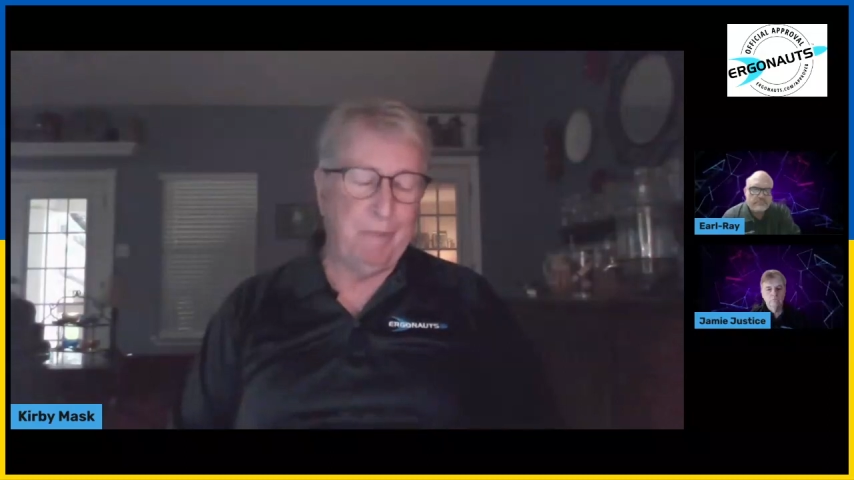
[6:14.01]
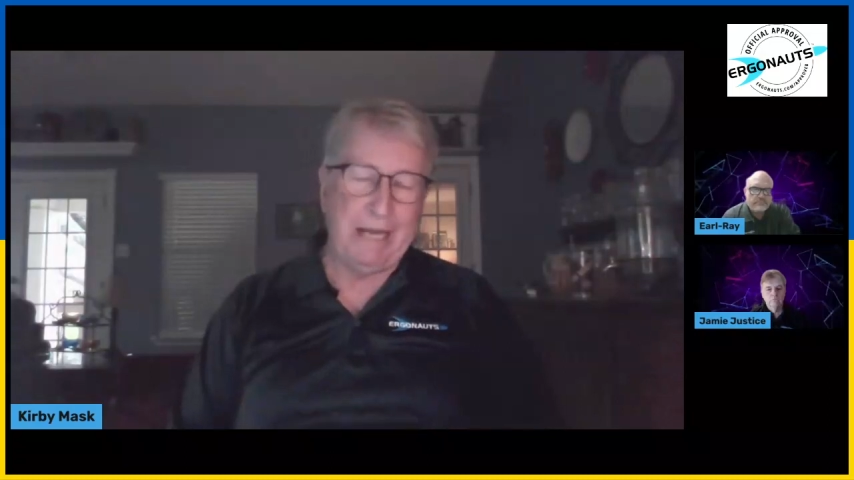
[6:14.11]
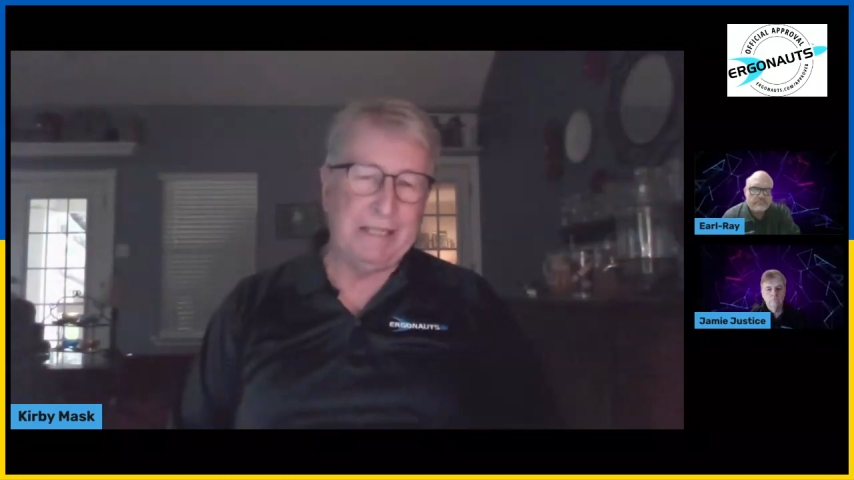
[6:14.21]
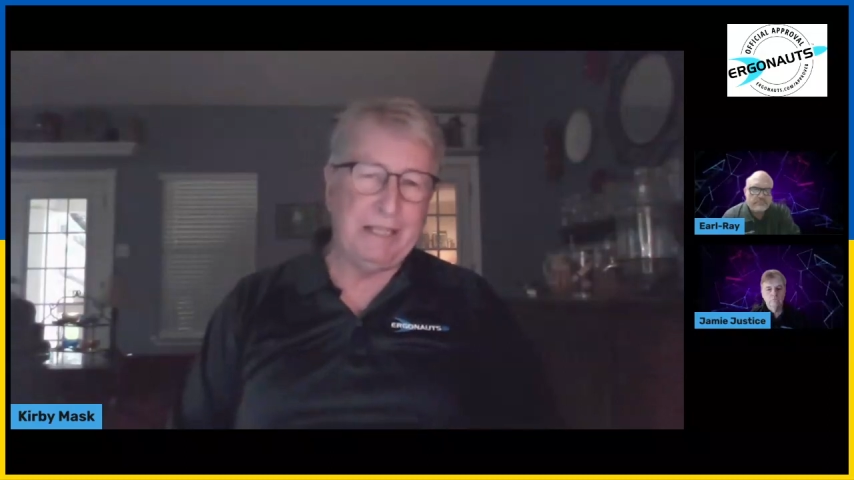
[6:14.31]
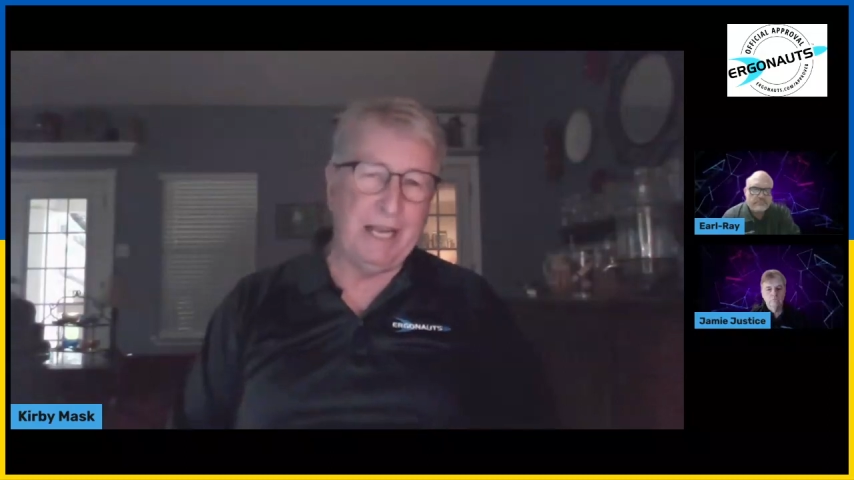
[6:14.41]

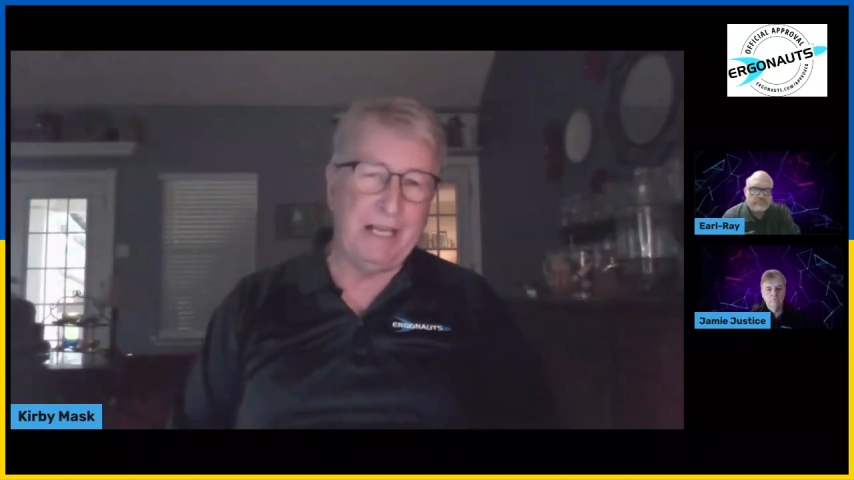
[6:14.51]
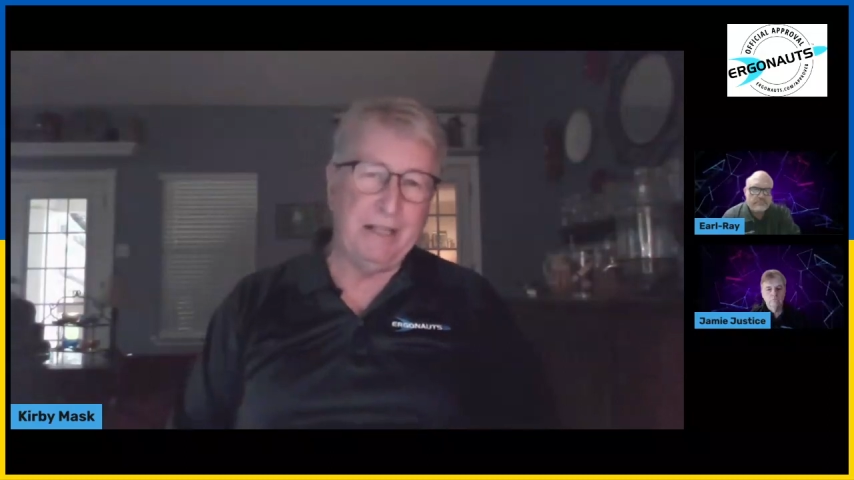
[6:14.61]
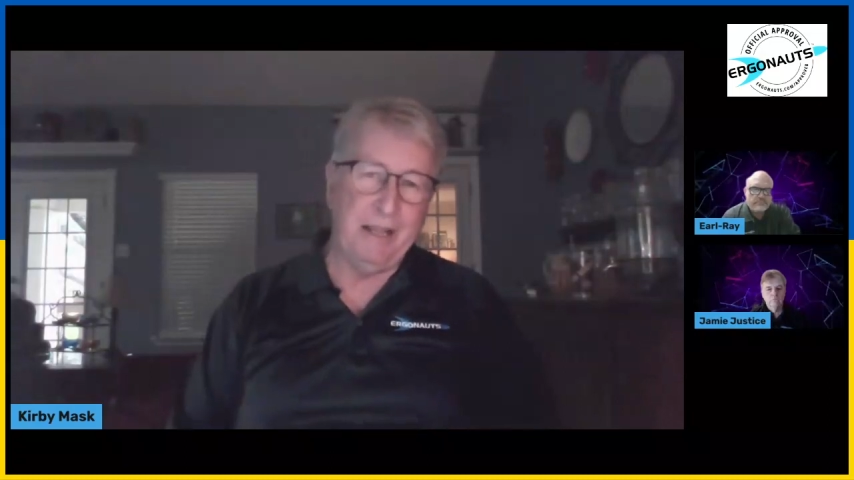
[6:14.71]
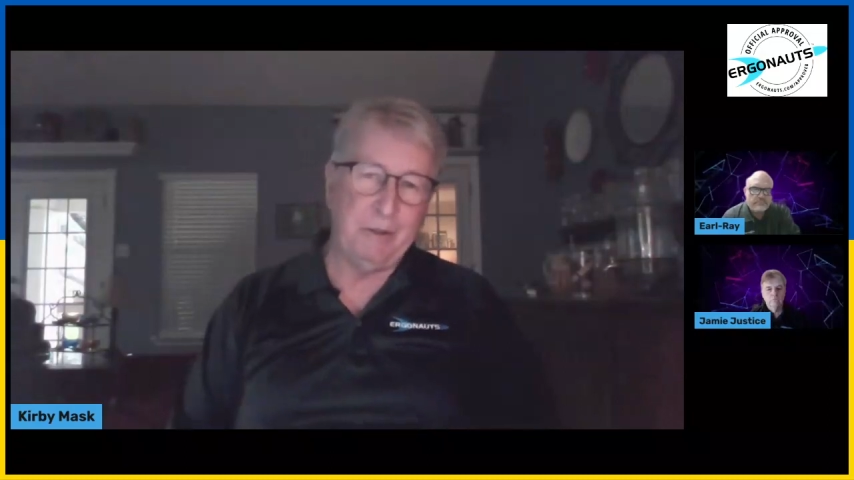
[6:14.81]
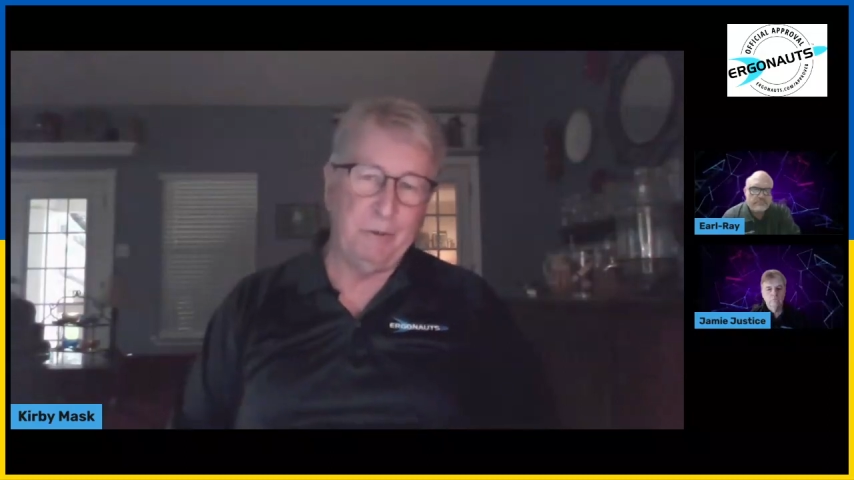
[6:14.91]

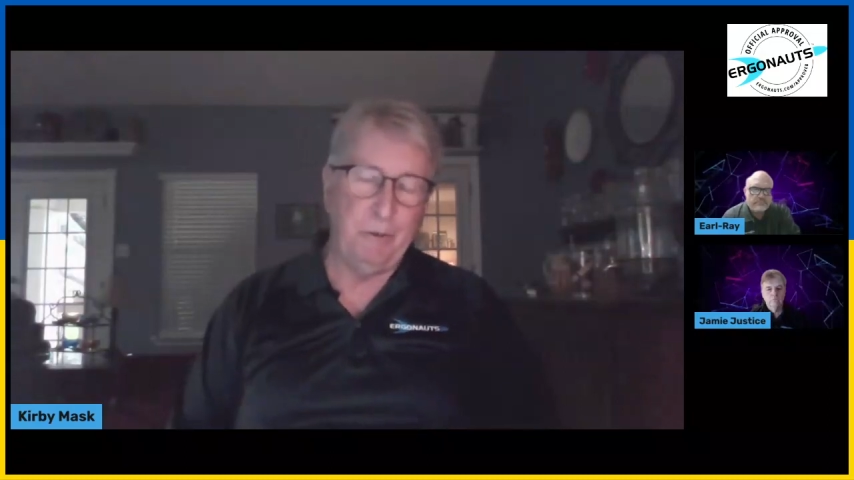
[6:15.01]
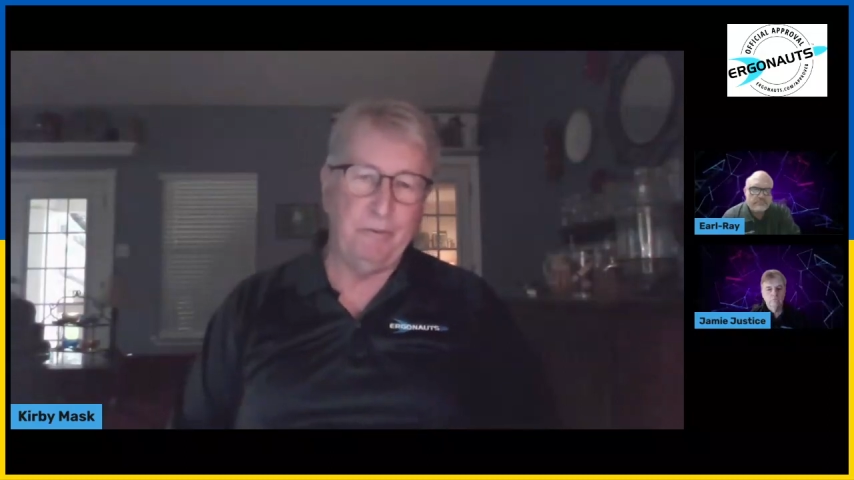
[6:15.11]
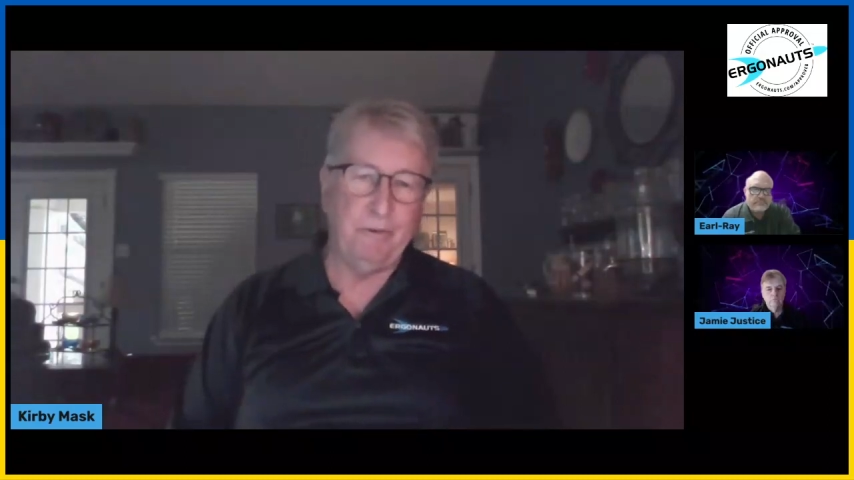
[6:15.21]
maintain that through